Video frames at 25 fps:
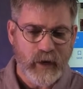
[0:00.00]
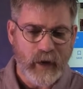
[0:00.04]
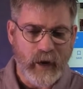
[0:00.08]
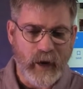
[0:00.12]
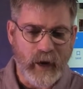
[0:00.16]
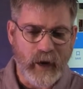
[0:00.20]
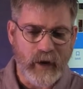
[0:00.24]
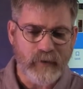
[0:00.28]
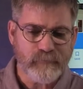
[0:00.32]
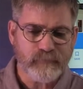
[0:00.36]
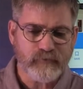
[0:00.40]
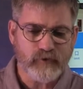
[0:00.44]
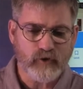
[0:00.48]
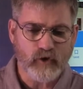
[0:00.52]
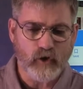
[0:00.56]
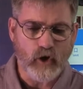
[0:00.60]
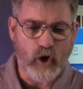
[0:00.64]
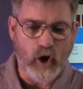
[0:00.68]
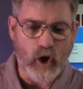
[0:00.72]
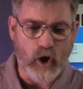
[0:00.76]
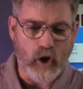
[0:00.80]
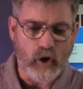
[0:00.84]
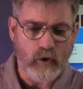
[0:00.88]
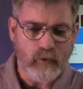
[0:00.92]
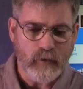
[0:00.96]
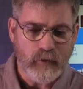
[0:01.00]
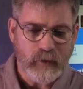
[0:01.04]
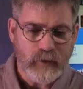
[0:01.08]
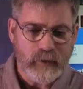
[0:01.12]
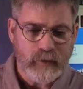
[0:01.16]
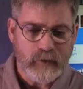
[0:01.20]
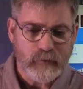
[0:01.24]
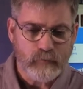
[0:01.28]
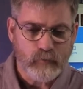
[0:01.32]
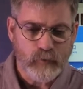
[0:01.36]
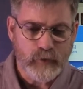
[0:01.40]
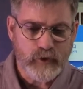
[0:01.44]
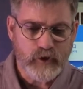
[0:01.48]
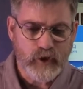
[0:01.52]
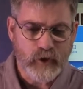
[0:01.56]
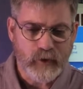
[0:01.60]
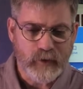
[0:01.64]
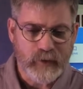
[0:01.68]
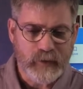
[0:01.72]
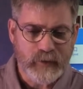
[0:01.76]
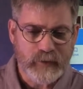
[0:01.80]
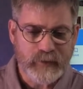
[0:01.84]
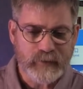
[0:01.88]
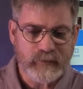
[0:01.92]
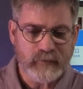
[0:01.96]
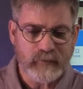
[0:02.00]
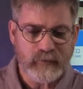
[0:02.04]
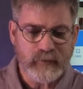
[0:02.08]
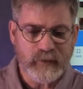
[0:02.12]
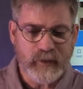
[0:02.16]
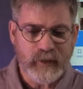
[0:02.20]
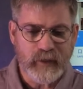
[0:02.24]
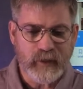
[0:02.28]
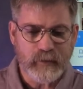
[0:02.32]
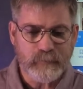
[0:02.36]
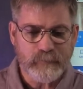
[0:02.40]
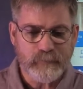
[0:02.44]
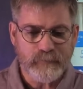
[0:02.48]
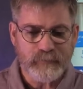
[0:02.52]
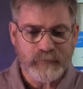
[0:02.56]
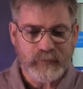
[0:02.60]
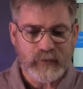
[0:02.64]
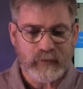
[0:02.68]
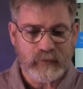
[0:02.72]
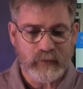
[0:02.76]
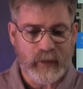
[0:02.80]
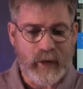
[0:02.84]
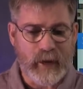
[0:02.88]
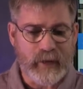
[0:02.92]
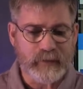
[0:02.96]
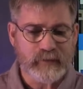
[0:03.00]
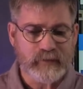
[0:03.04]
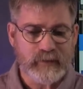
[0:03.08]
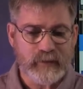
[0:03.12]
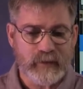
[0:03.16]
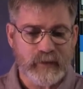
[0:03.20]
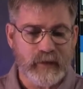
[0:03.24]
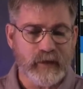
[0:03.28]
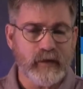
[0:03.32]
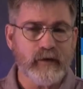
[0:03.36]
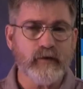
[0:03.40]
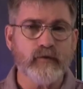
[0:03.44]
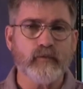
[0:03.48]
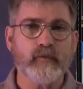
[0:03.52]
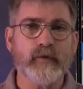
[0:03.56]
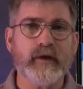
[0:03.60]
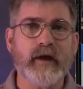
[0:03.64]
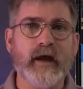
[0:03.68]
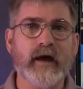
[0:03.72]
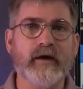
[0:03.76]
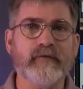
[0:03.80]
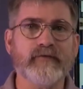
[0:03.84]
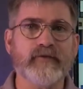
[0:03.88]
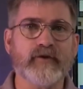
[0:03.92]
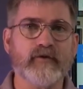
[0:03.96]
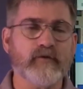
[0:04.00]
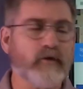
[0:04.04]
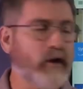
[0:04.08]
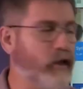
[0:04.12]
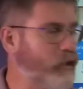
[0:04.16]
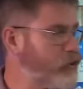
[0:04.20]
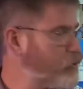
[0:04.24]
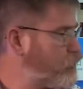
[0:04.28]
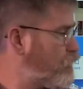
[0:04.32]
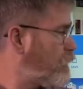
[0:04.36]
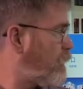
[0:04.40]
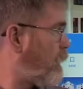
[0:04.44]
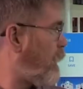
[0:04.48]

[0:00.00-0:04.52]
after all, when you're in Idlib, Latakia, we have the Russian